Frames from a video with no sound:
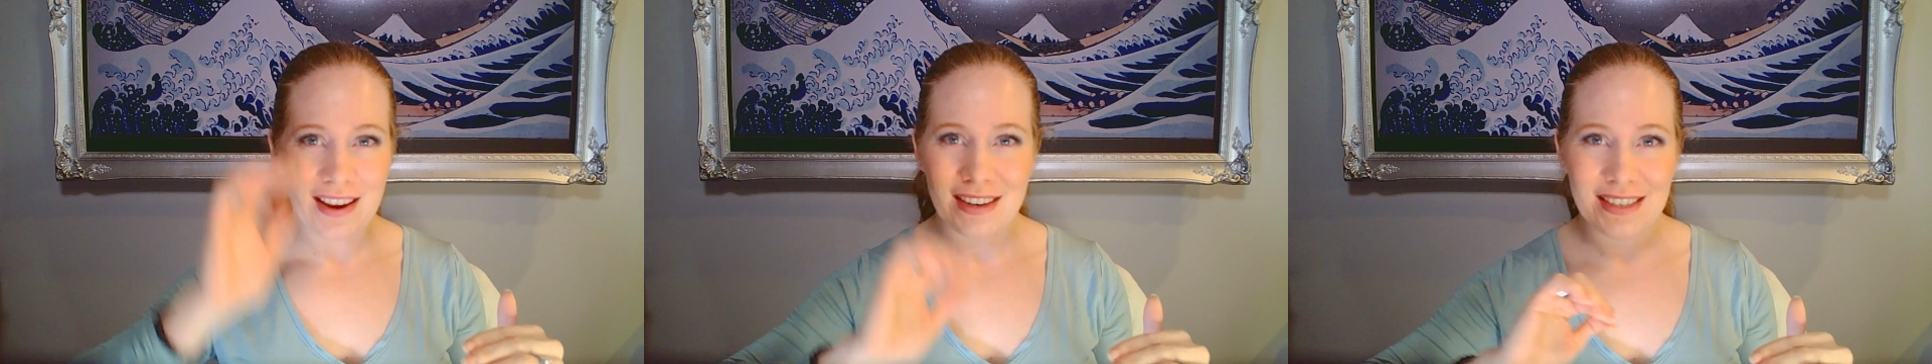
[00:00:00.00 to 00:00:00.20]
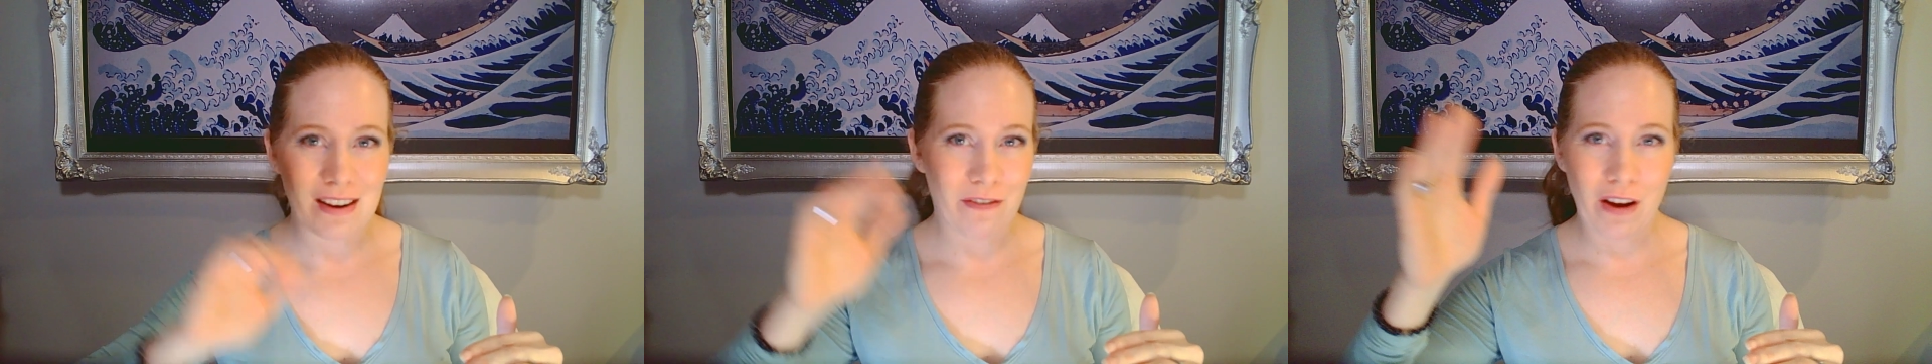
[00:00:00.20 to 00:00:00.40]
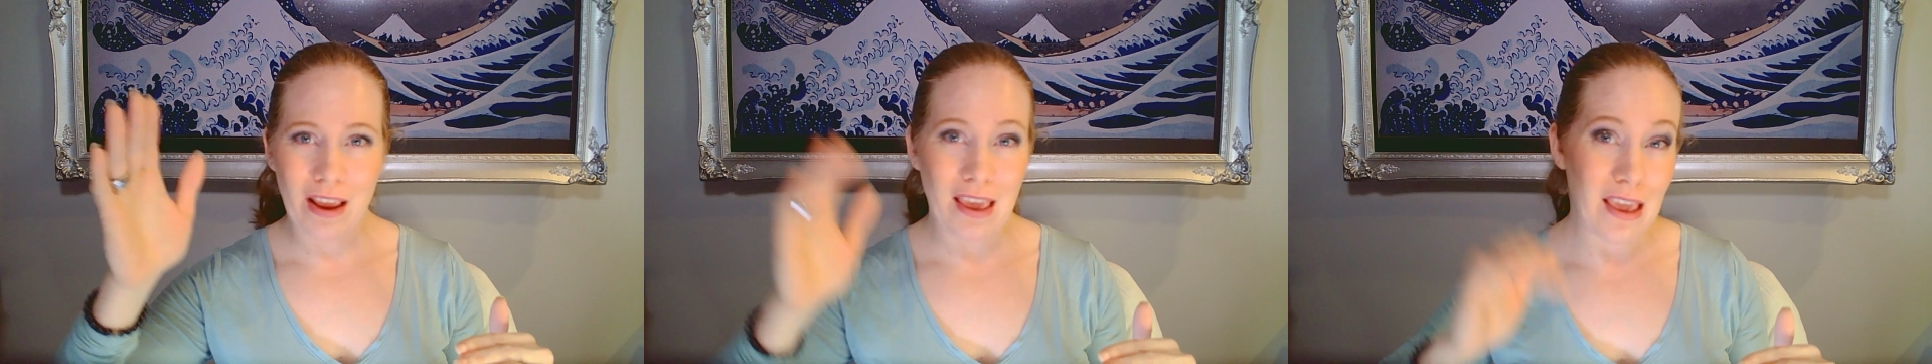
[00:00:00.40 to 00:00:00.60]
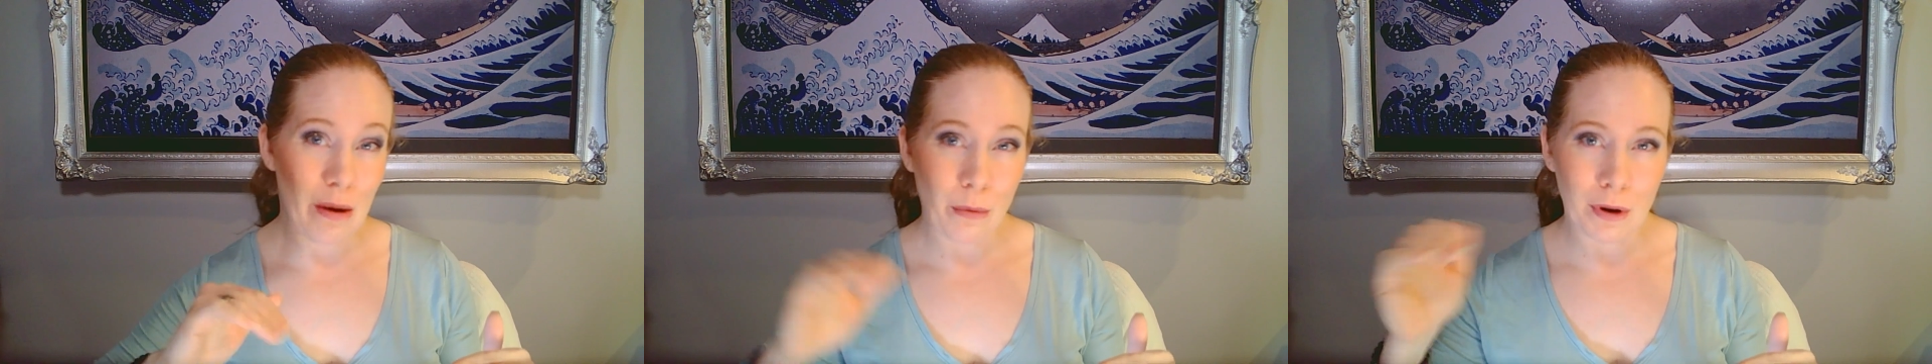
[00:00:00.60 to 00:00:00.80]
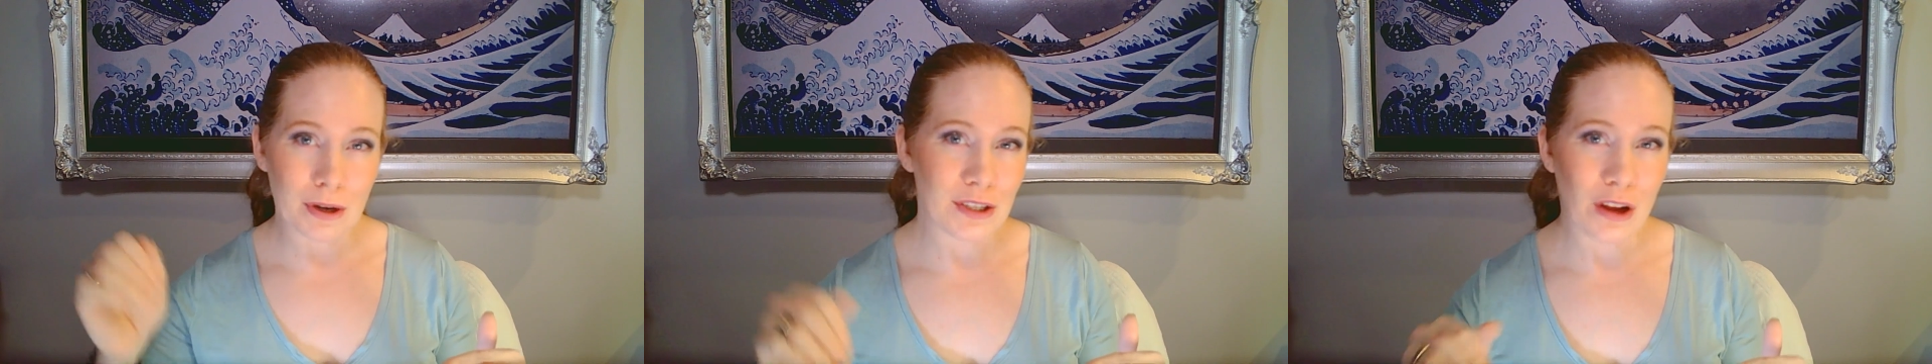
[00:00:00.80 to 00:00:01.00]
different
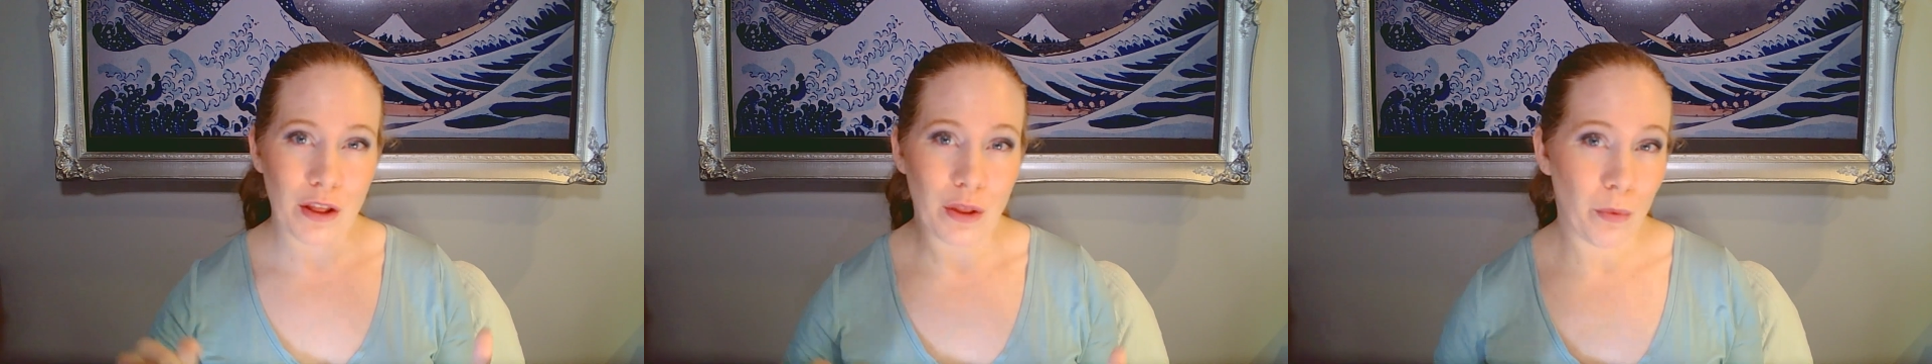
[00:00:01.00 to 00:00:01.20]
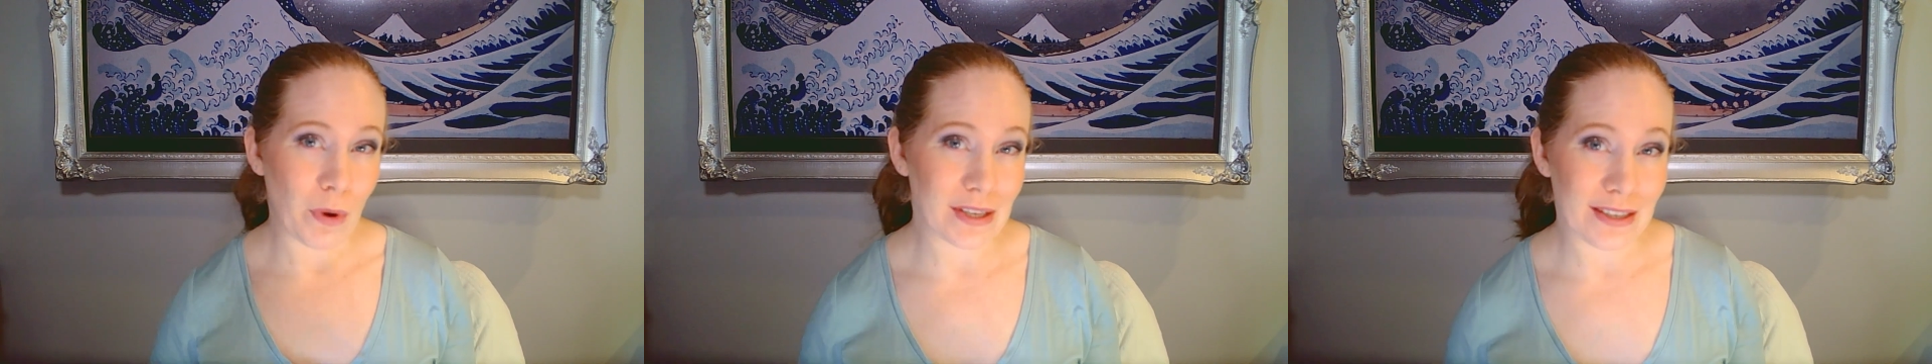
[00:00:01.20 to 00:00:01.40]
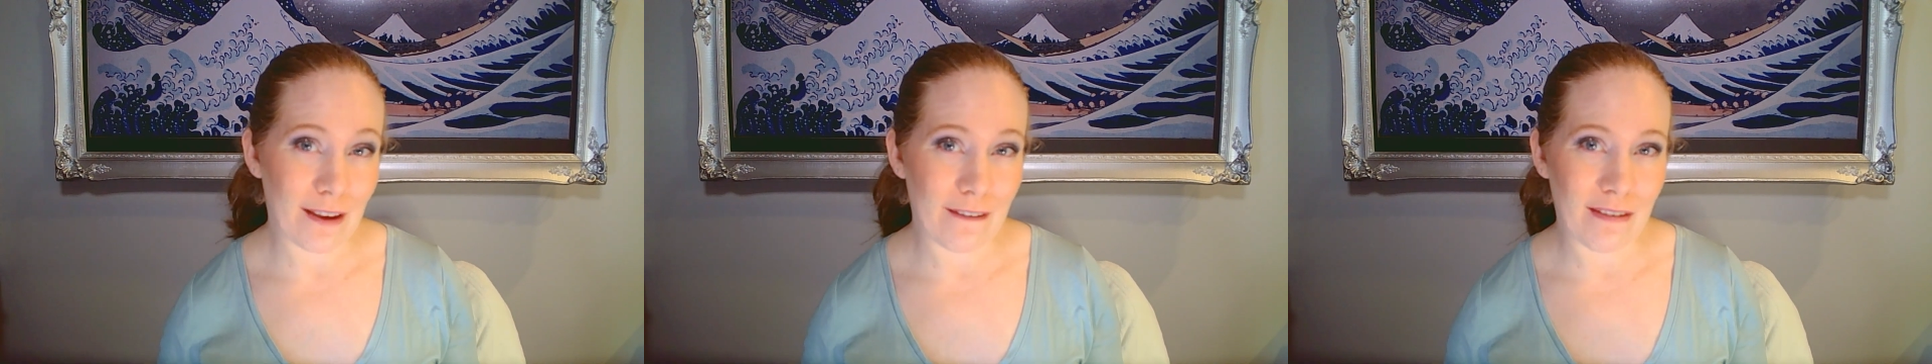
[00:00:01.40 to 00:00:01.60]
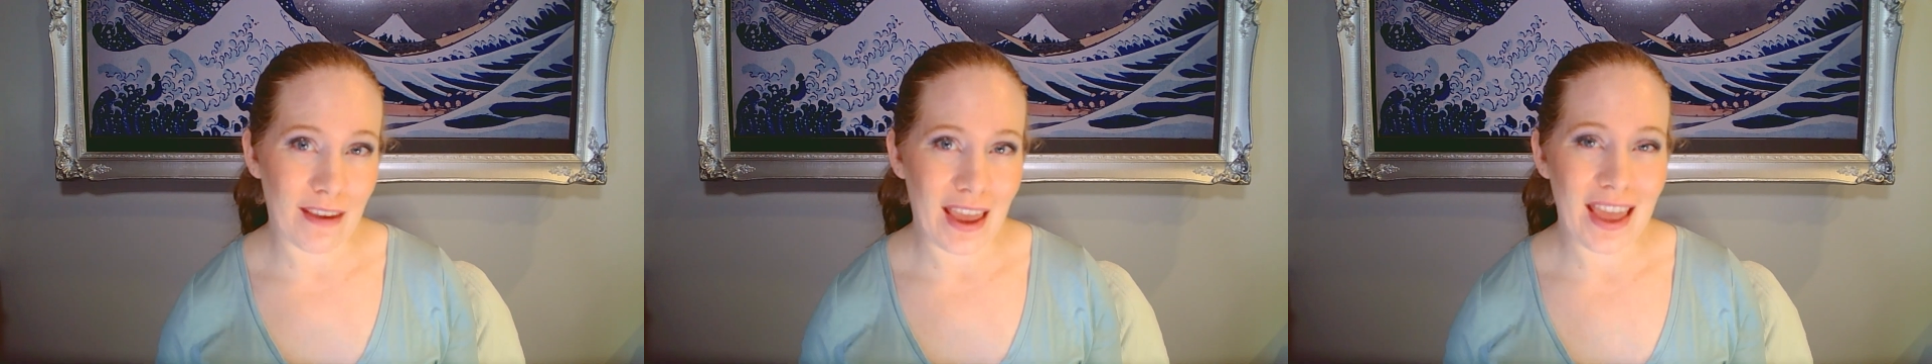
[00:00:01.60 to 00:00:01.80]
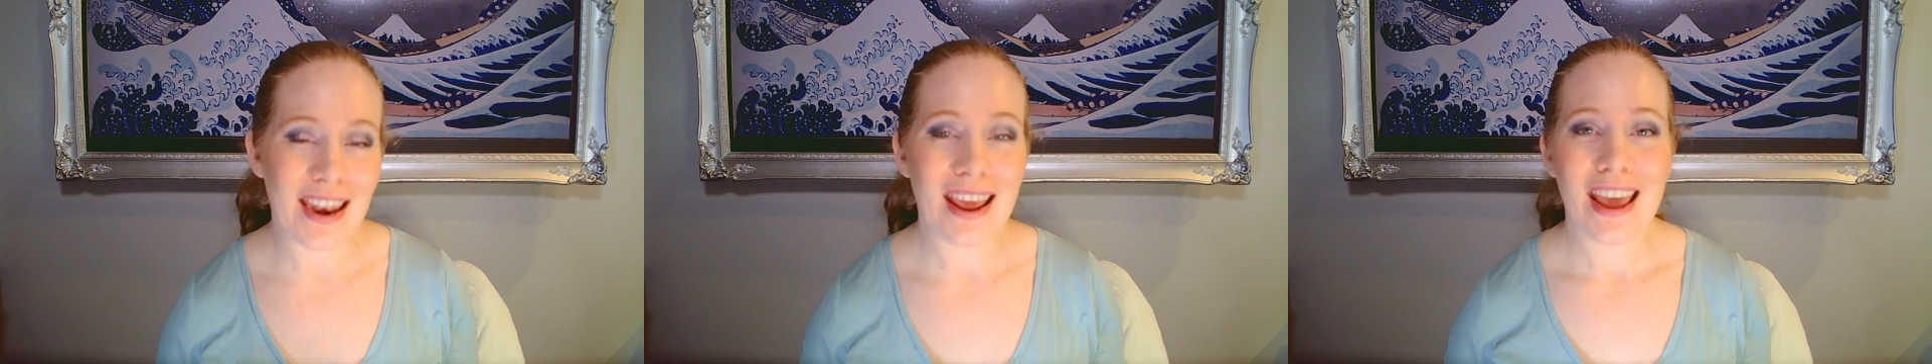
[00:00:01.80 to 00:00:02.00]
keywords on the ones that
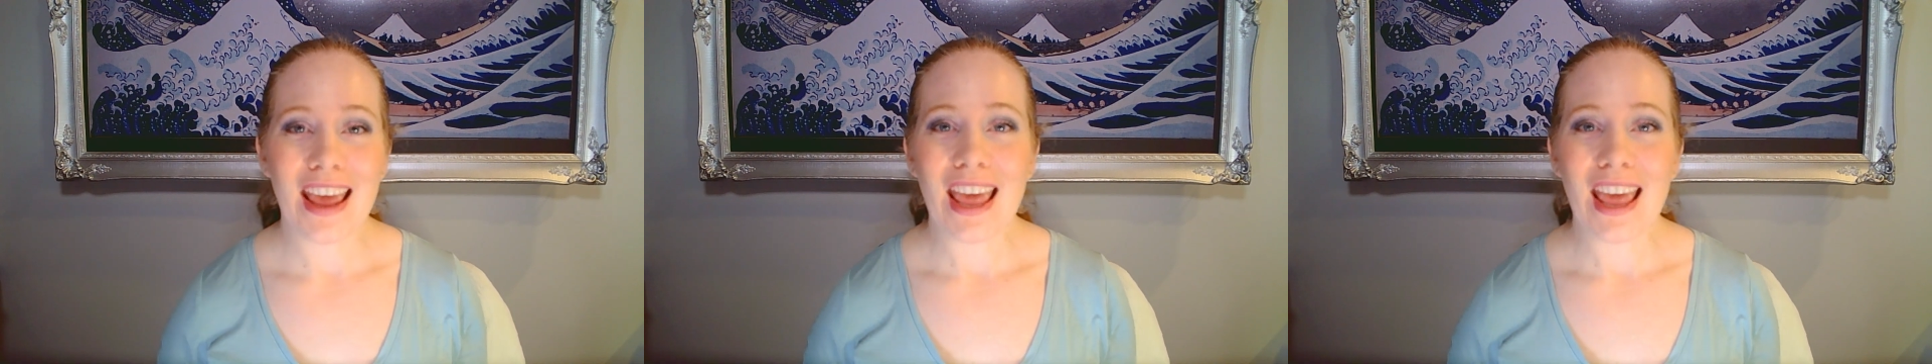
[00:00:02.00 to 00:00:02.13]
fit.